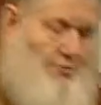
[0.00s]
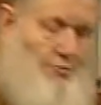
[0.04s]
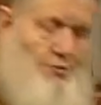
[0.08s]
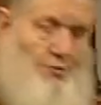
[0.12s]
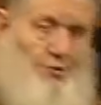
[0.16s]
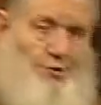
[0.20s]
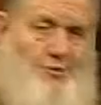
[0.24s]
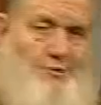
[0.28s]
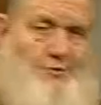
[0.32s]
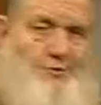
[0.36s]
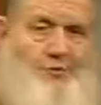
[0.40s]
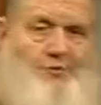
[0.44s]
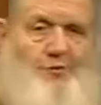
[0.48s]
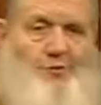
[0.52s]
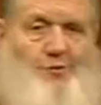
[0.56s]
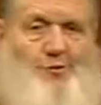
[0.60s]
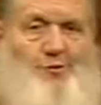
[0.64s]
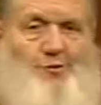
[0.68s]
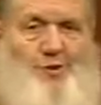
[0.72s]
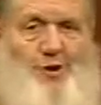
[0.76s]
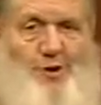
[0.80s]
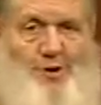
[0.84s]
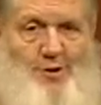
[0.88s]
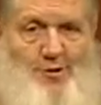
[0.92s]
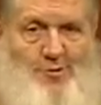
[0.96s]
words of the
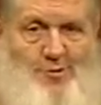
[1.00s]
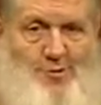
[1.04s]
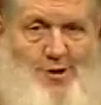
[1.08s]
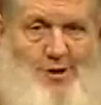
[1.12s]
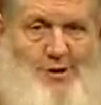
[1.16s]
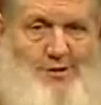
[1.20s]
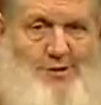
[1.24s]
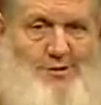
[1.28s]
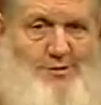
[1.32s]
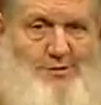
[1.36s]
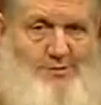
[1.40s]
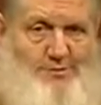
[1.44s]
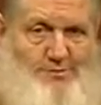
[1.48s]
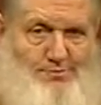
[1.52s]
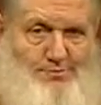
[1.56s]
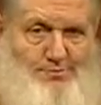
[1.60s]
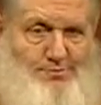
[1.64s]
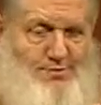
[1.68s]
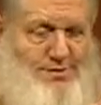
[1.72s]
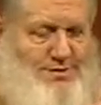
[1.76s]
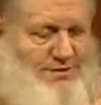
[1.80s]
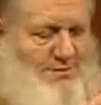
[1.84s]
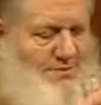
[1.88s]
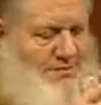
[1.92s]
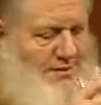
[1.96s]
Quran are what?
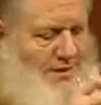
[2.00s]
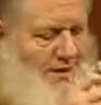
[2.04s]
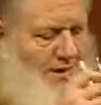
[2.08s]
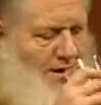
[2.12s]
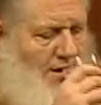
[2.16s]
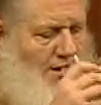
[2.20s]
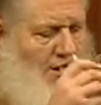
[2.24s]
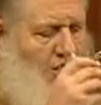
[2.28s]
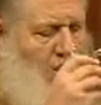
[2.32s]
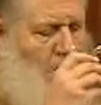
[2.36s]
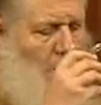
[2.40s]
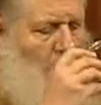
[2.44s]
Bismillah.